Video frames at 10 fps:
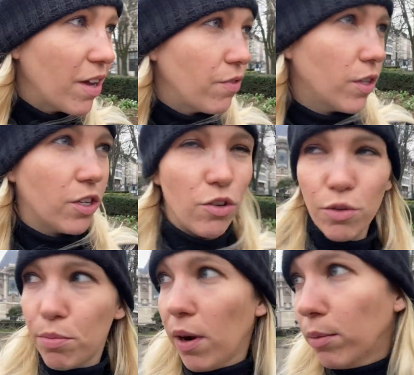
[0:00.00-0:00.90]
I feel like you
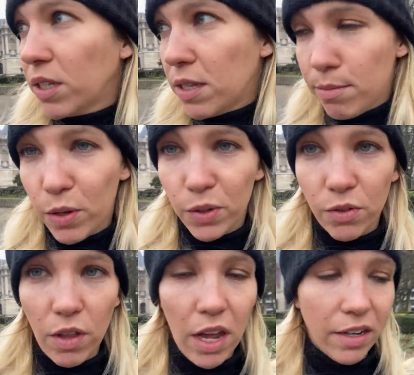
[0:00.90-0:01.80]
could probably see most
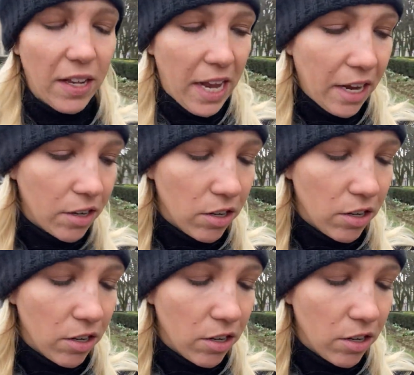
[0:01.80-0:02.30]
of that in like,